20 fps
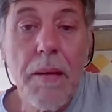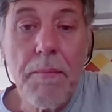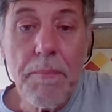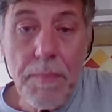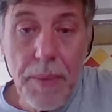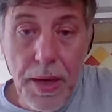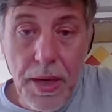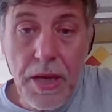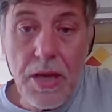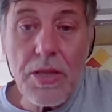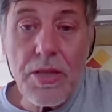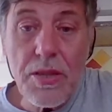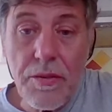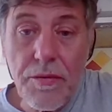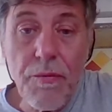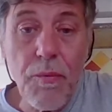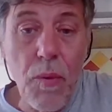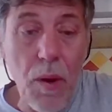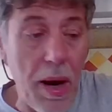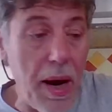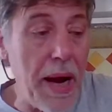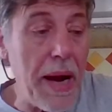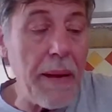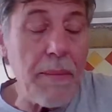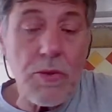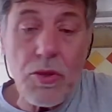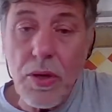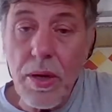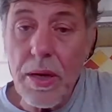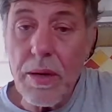because of what I'm
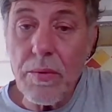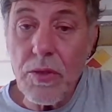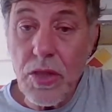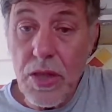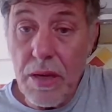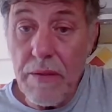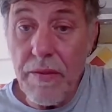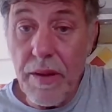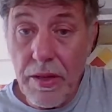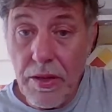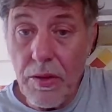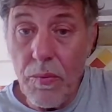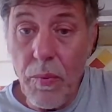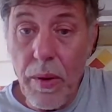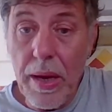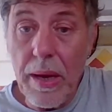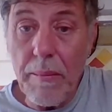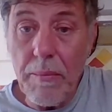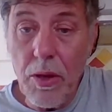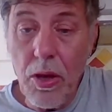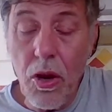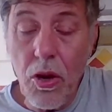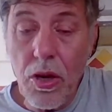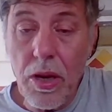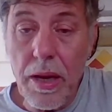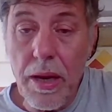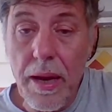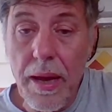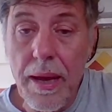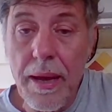trying to achieve and the way I'm
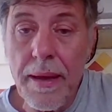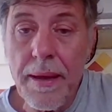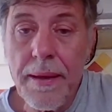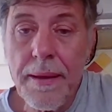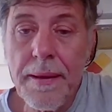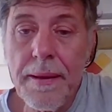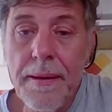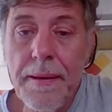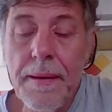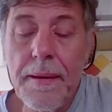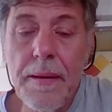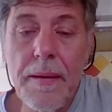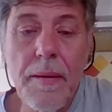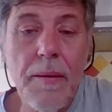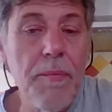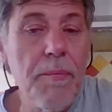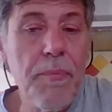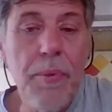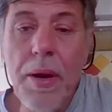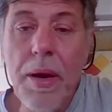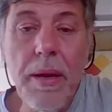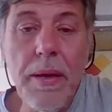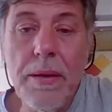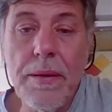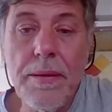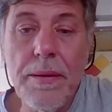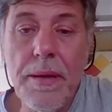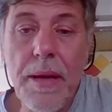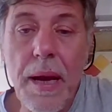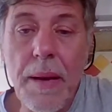logging it,
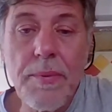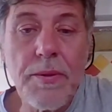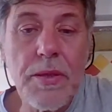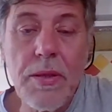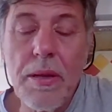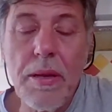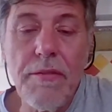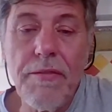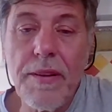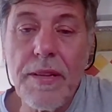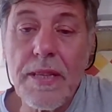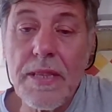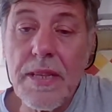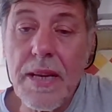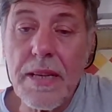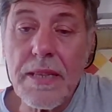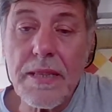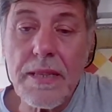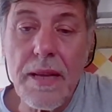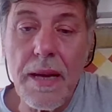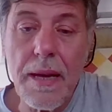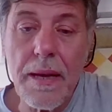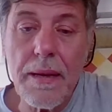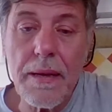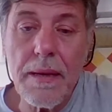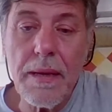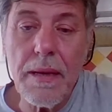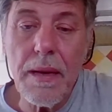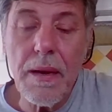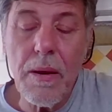brilliant, absolutely fantastic,
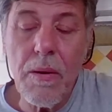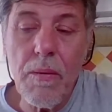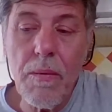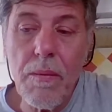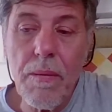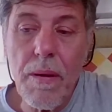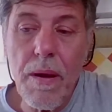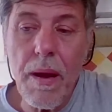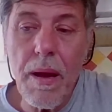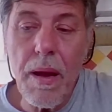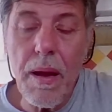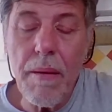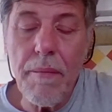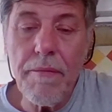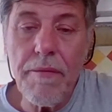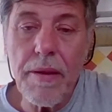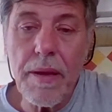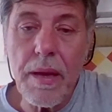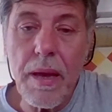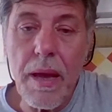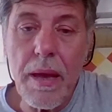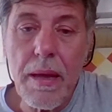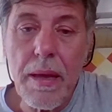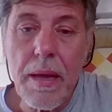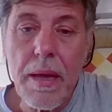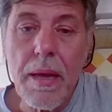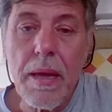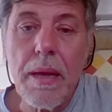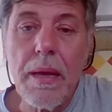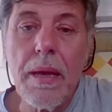you know, uh, um, think.
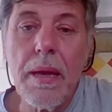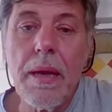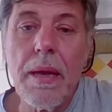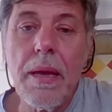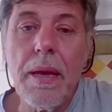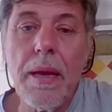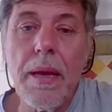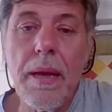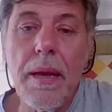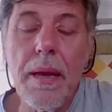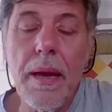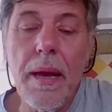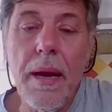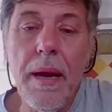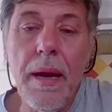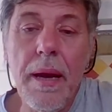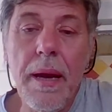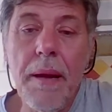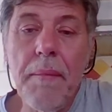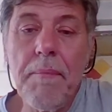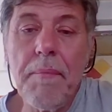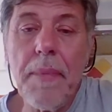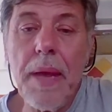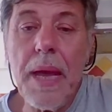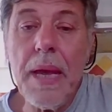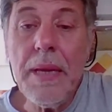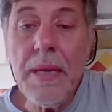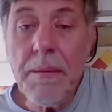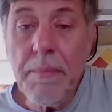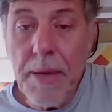Um,
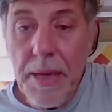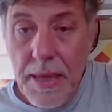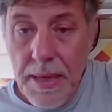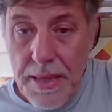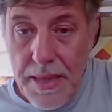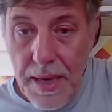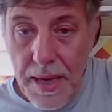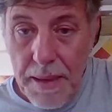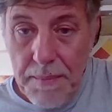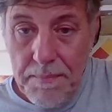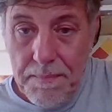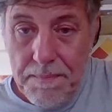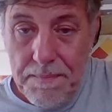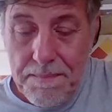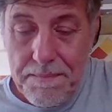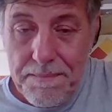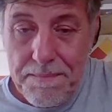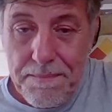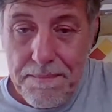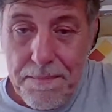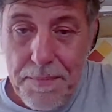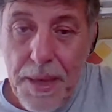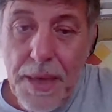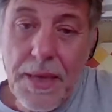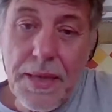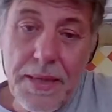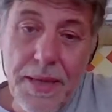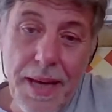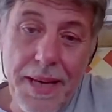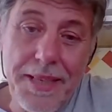in the meantime,
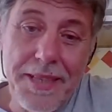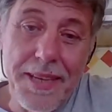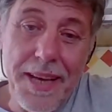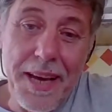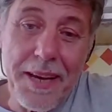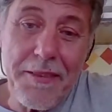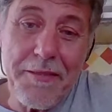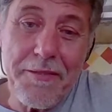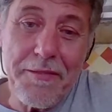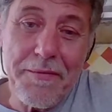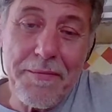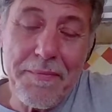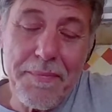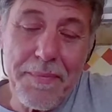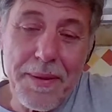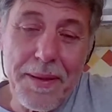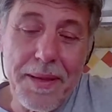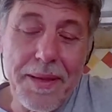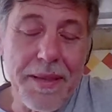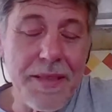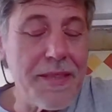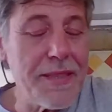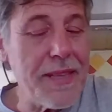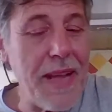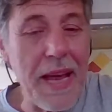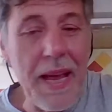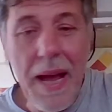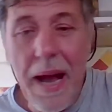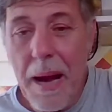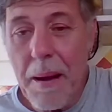please stay safe,
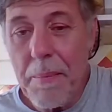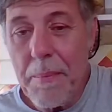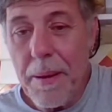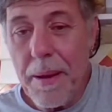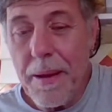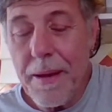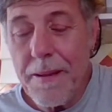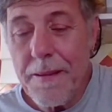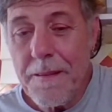stay happy,